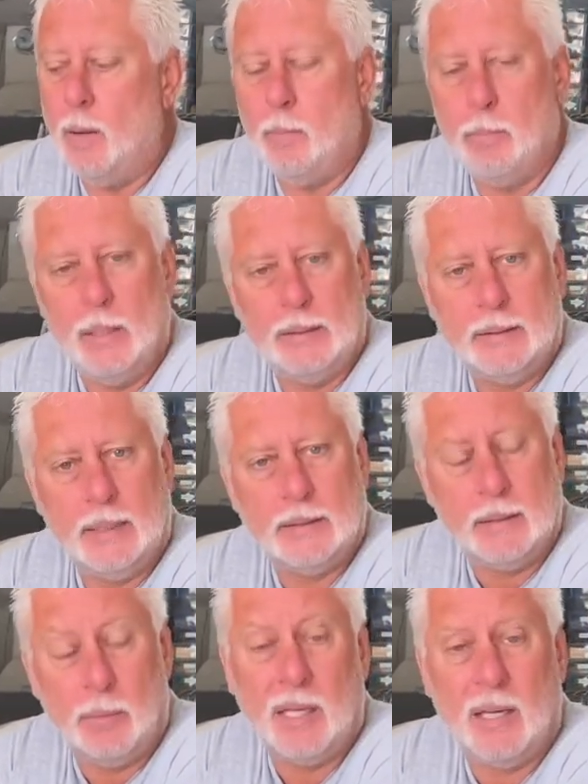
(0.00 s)
But
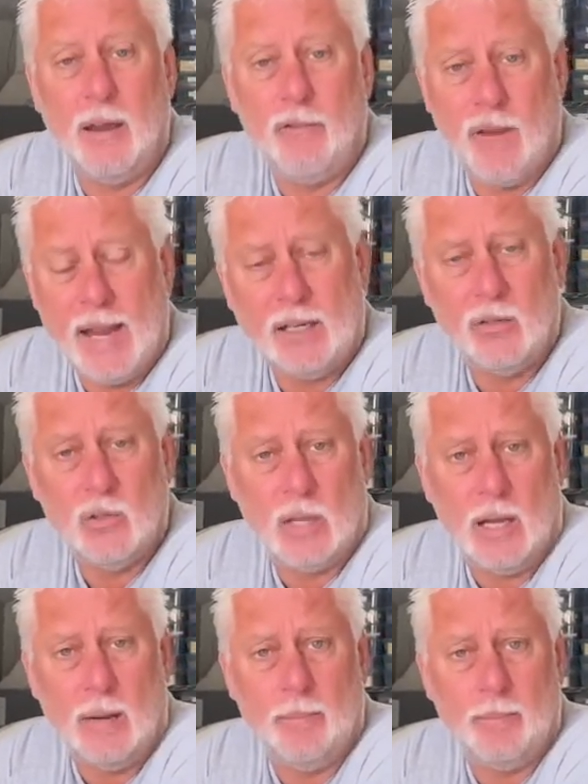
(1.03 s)
some of the key factors
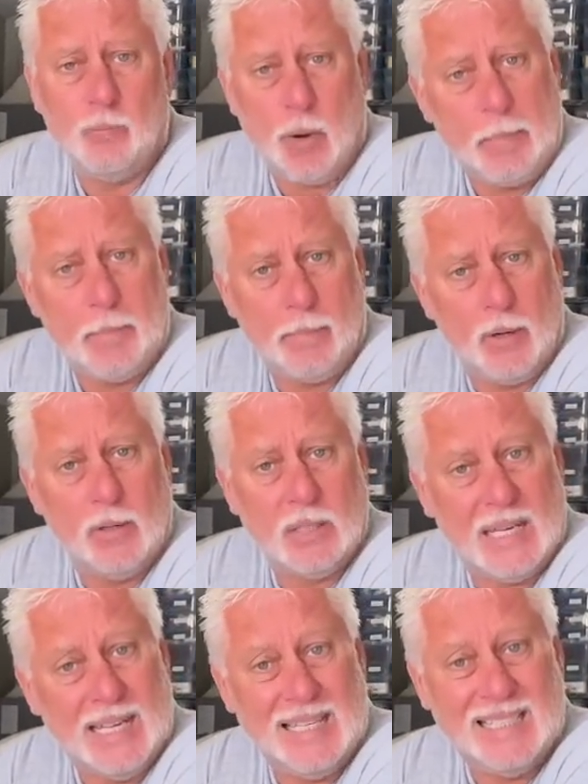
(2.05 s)
on prepping parts
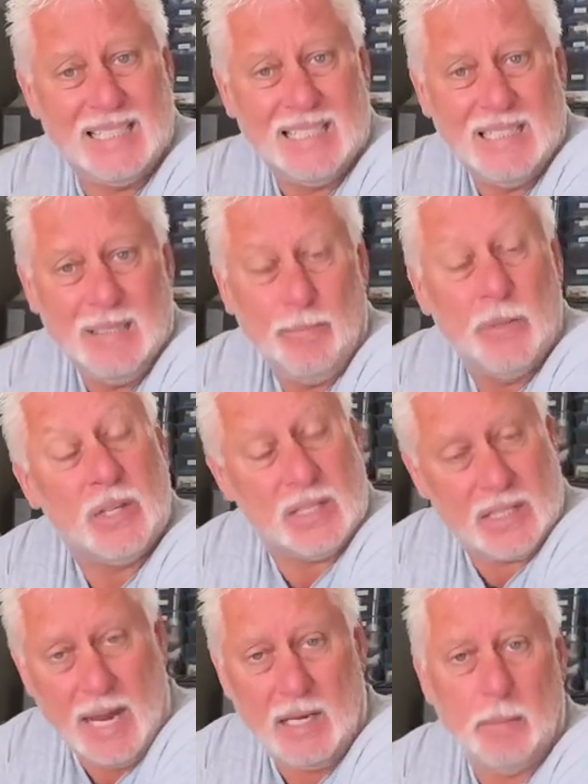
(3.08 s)
is the
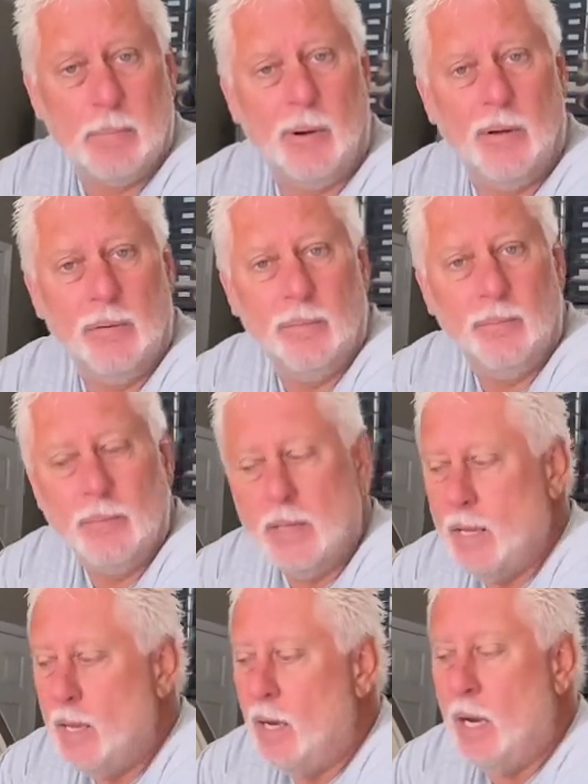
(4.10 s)
sanding part.
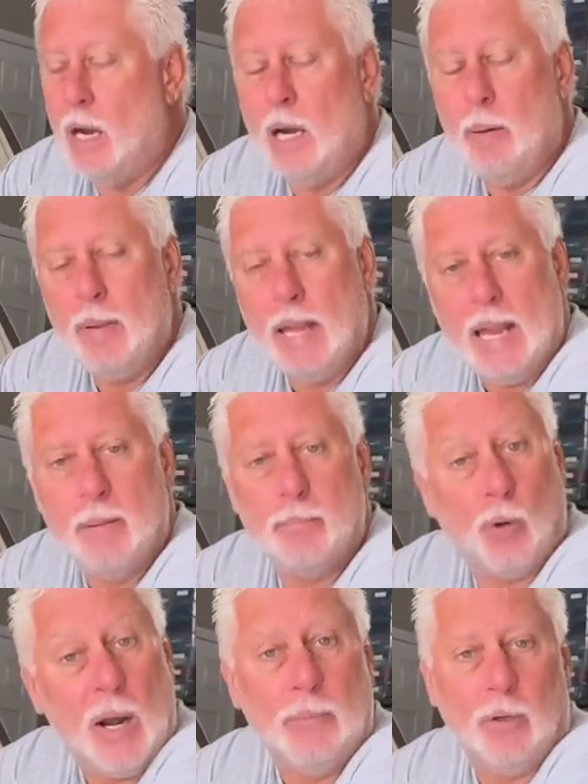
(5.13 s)
And
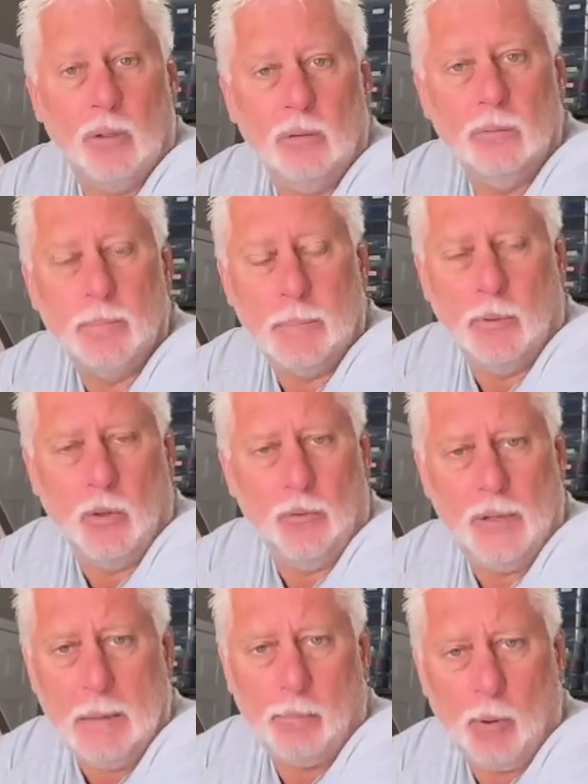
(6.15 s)
primer. People don't
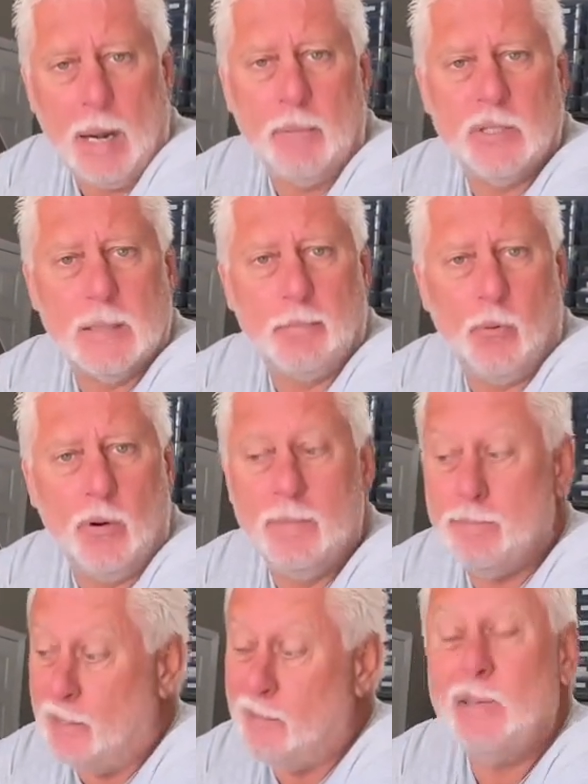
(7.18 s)
think primer is
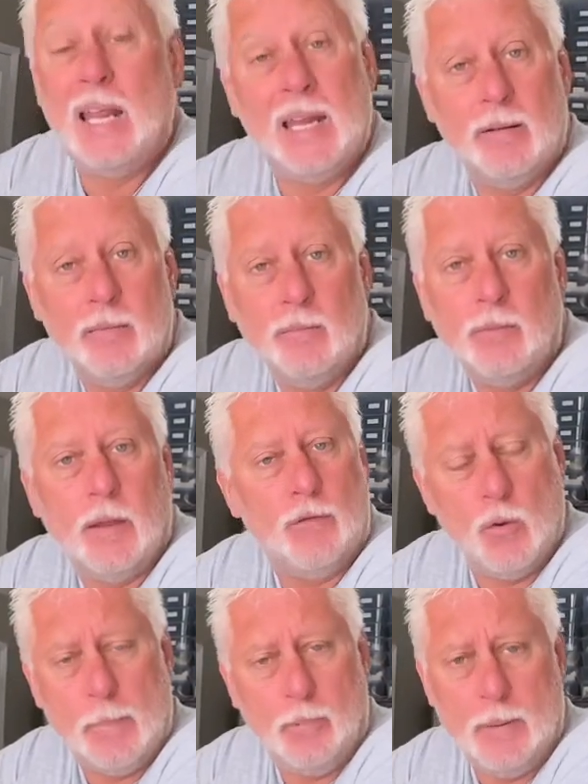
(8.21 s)
important, but hey, if
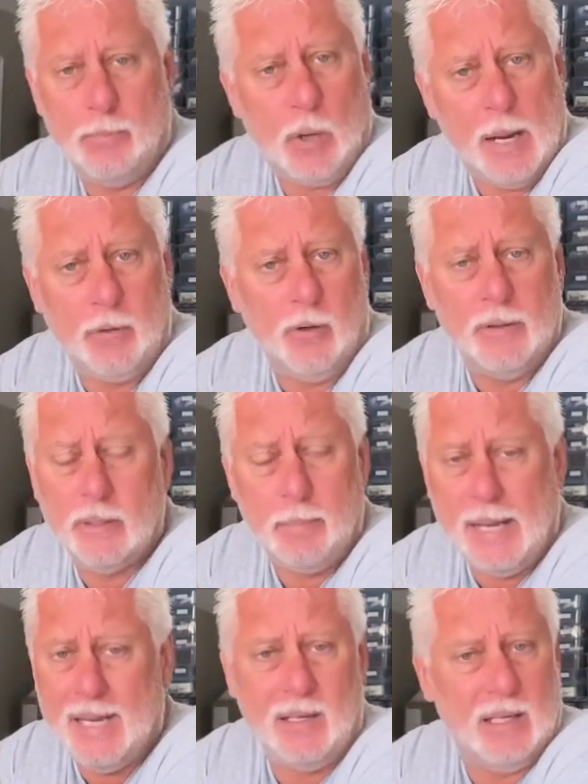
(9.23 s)
you ain't putting primer underneath
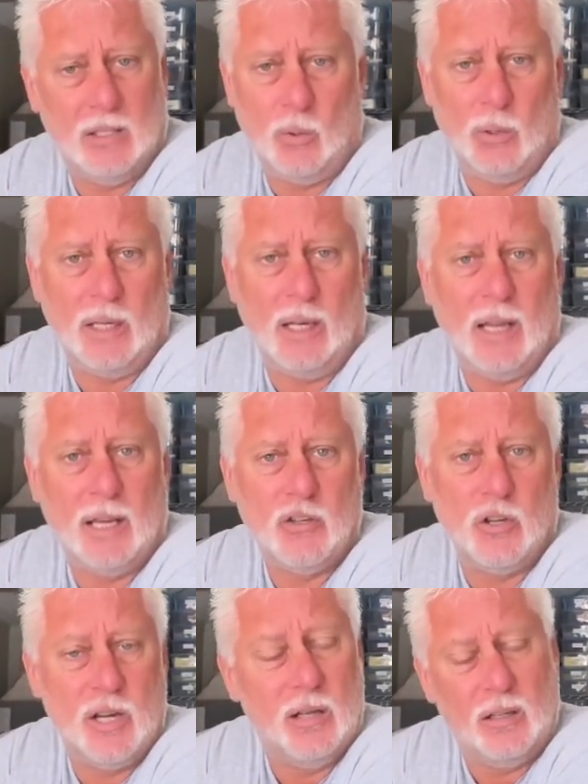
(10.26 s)
the paint, it's only going to last
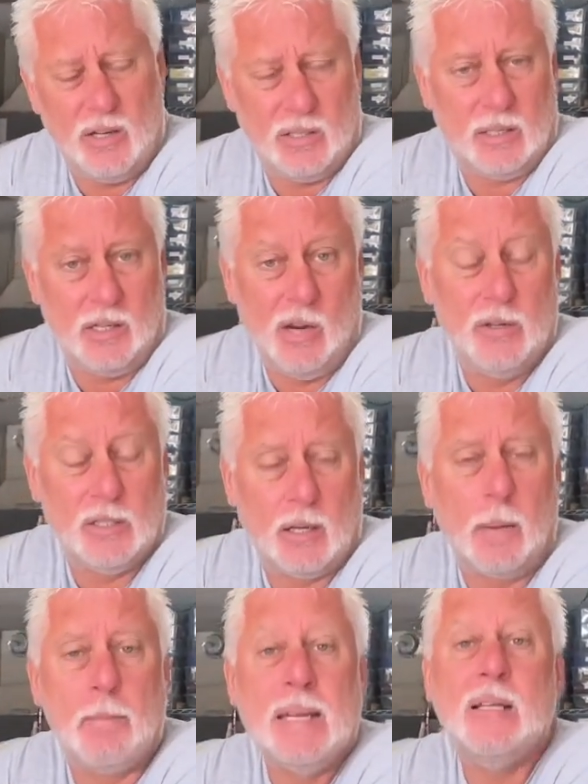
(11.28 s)
you a year, it's going
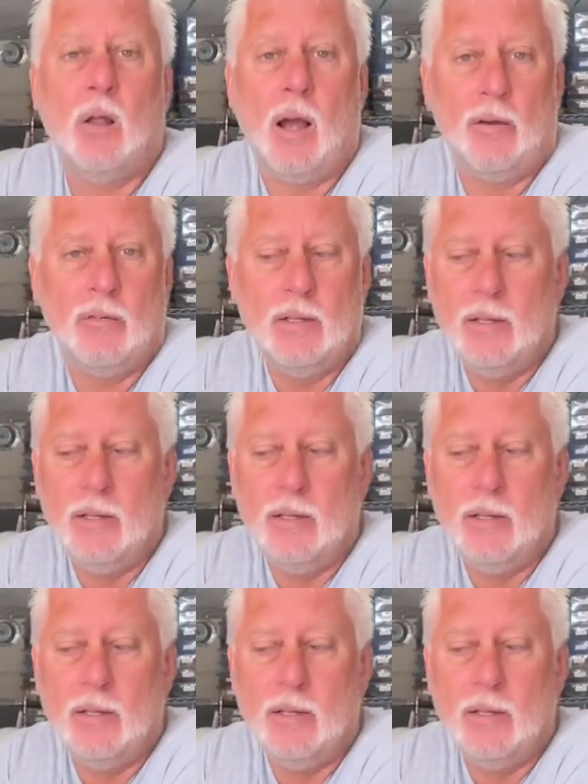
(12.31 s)
to peel off.